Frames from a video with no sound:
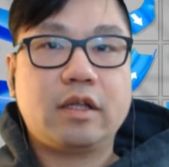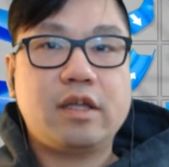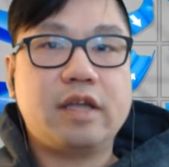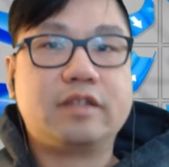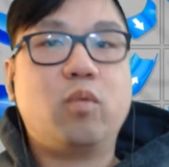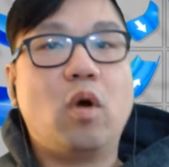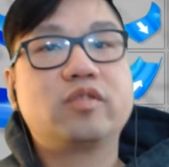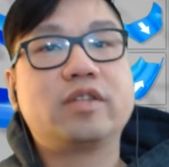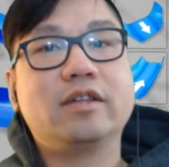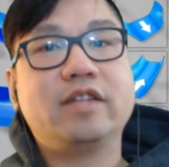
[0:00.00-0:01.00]
it
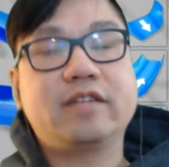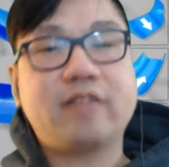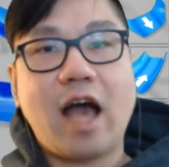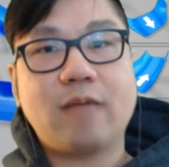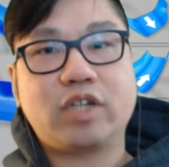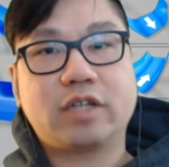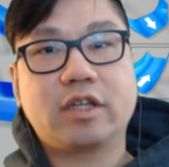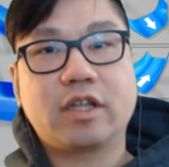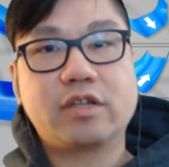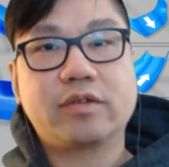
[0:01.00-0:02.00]
won't delete the object
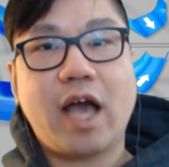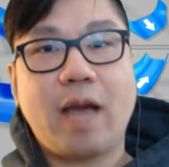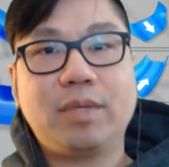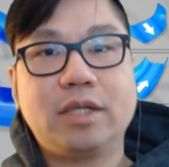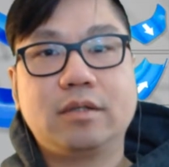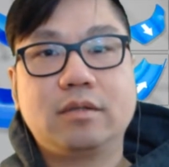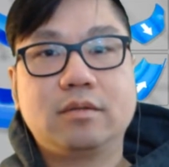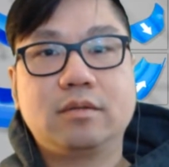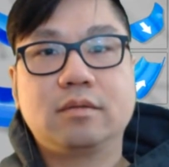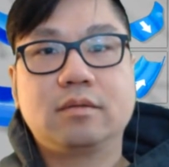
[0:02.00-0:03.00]
that you copy.
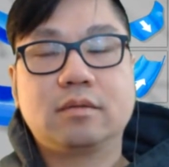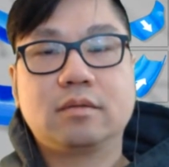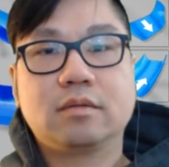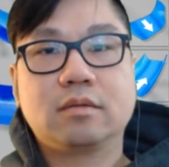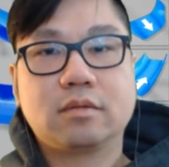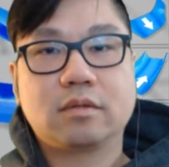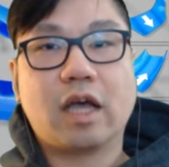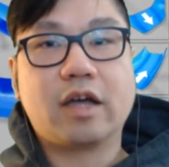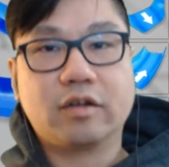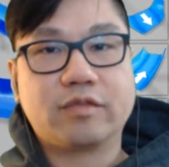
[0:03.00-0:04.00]

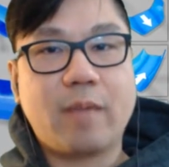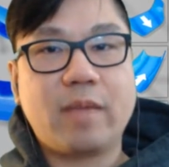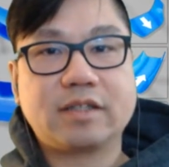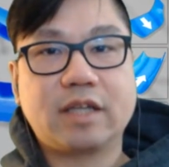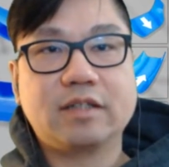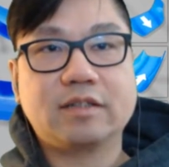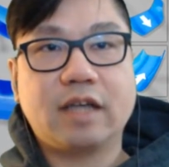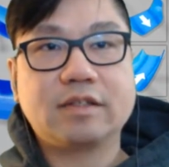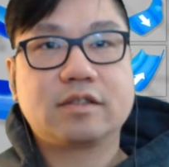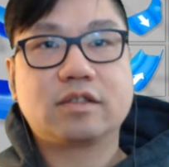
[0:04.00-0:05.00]
I don't know if that makes any
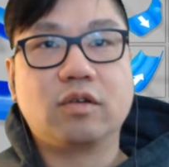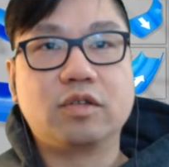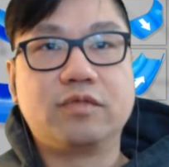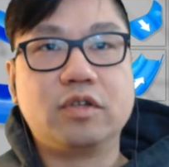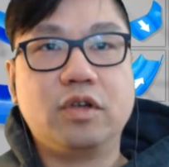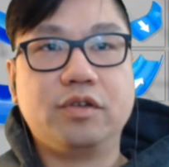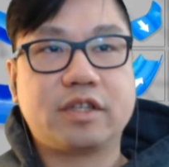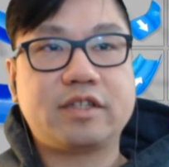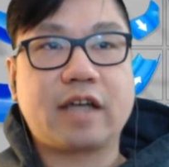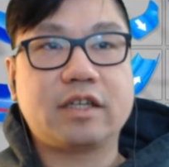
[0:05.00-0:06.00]
sense. So if you use
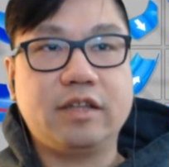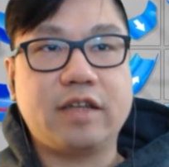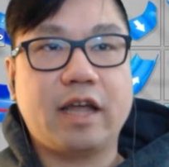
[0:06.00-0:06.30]
the technique that I